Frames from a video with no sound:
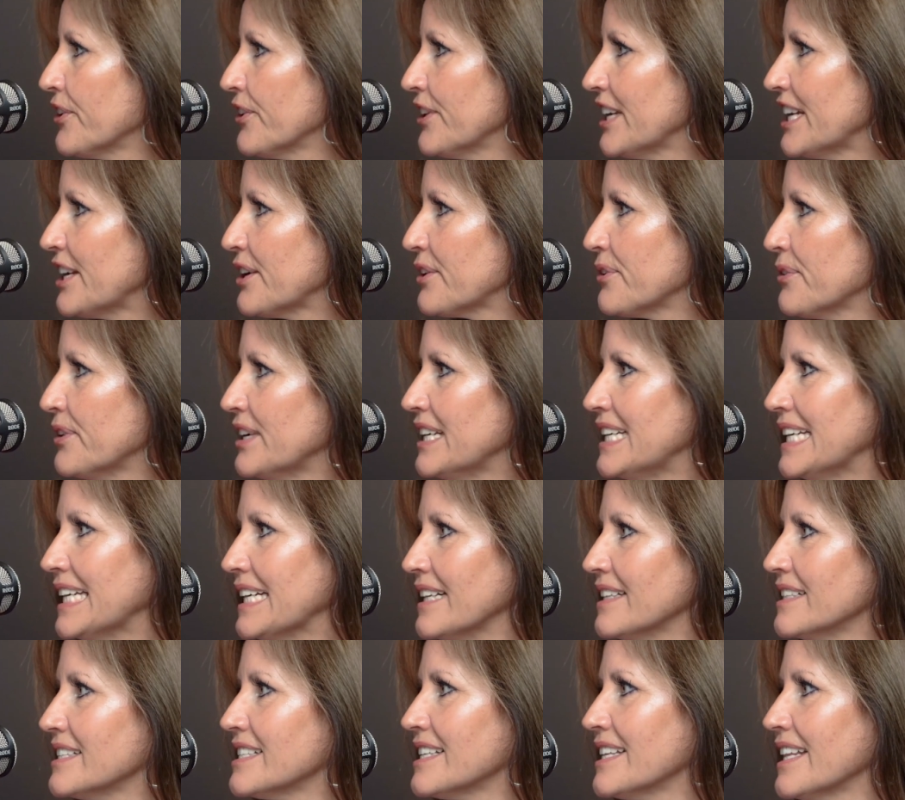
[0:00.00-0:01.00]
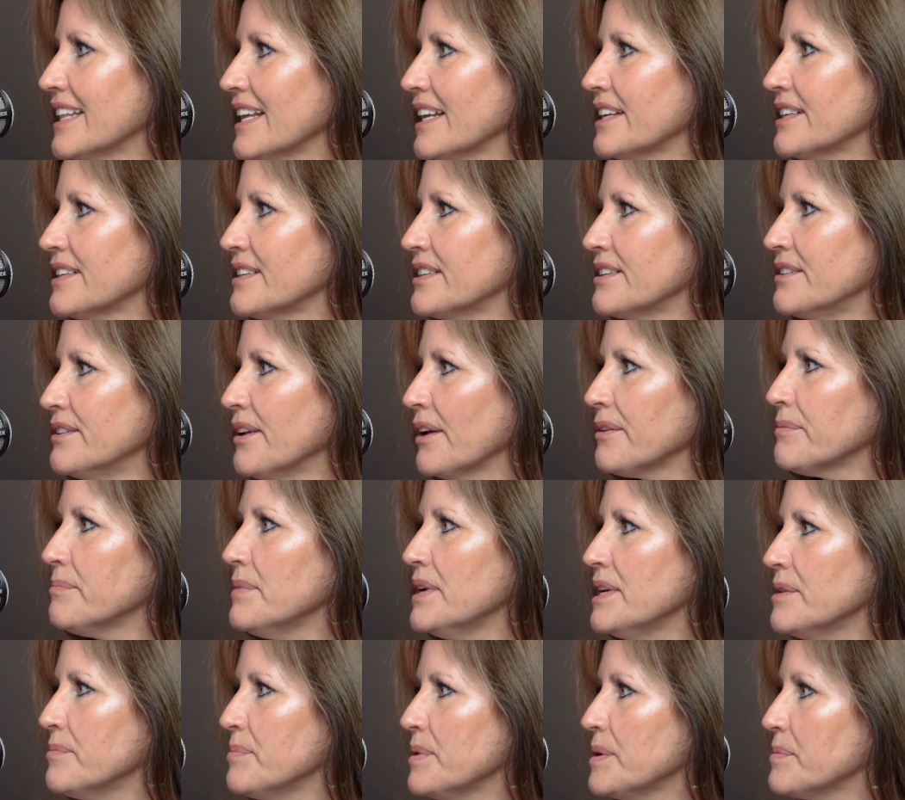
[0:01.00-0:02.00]
ingredient that not
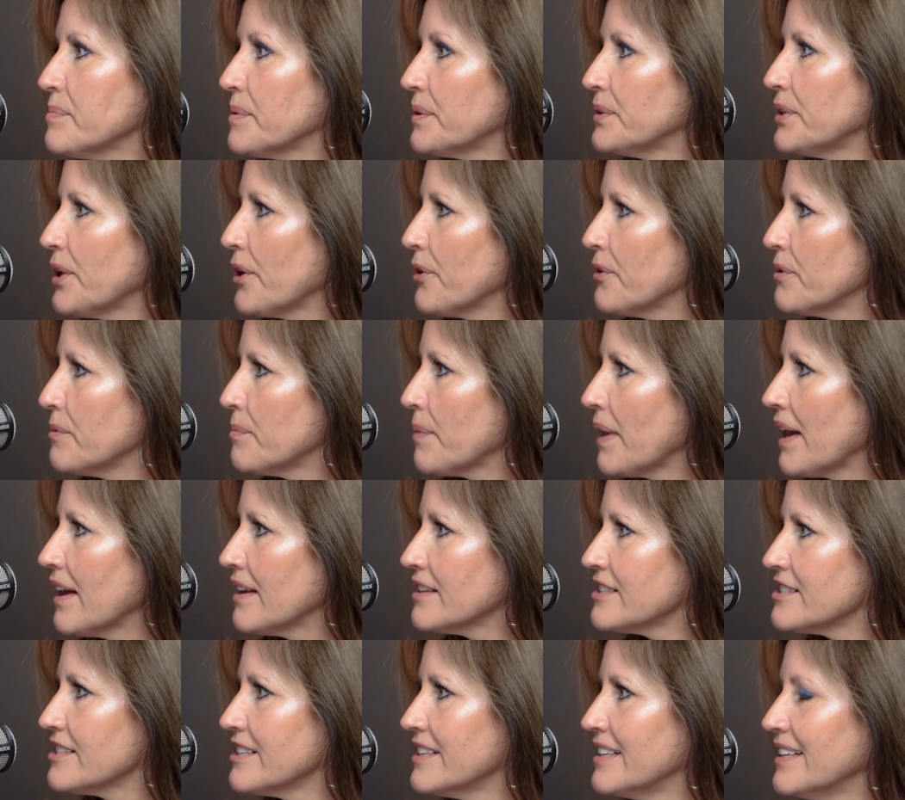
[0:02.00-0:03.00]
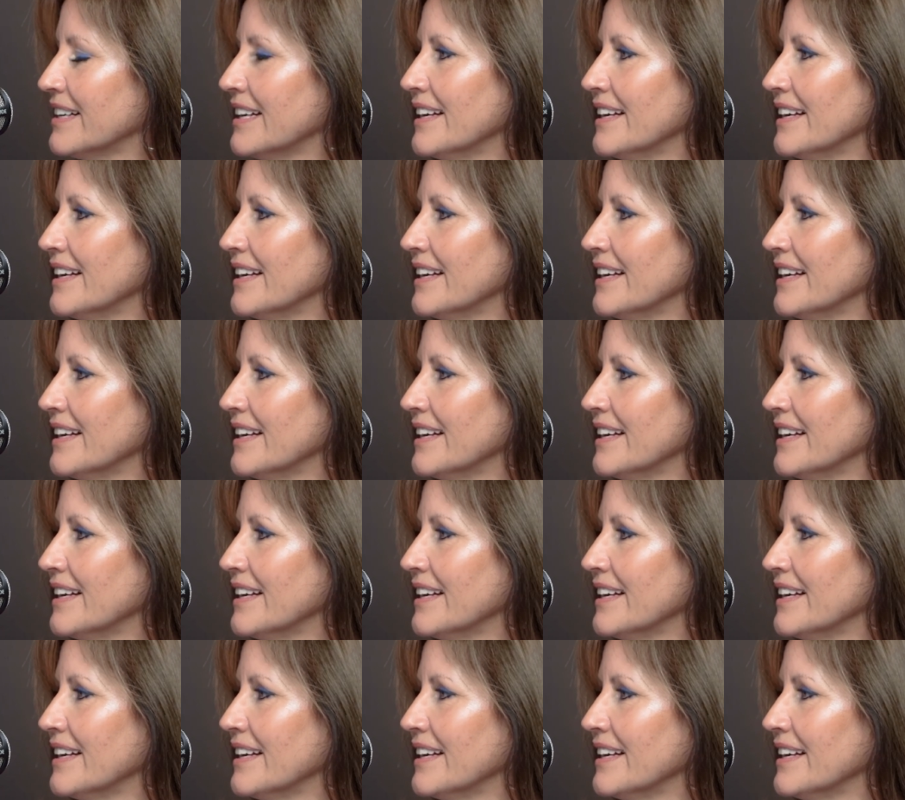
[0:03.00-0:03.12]
many people know about.